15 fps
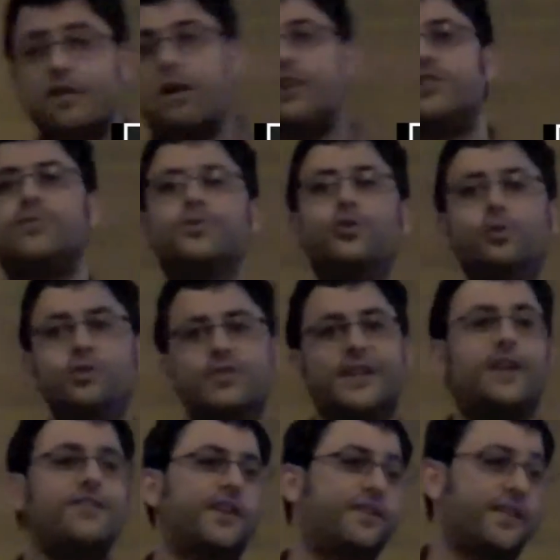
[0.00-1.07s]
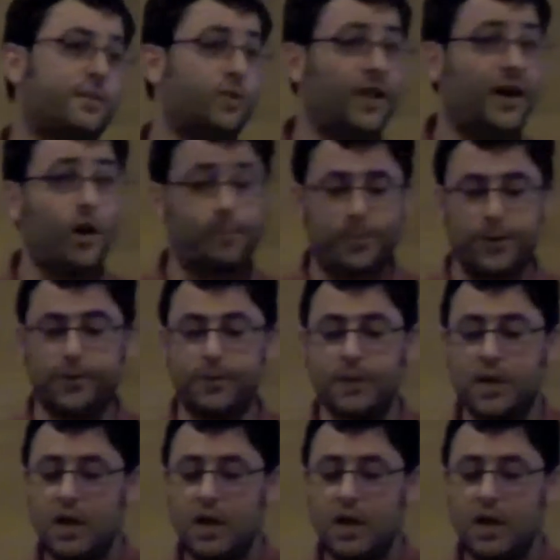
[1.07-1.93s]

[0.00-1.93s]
there are some tools out there that will help you.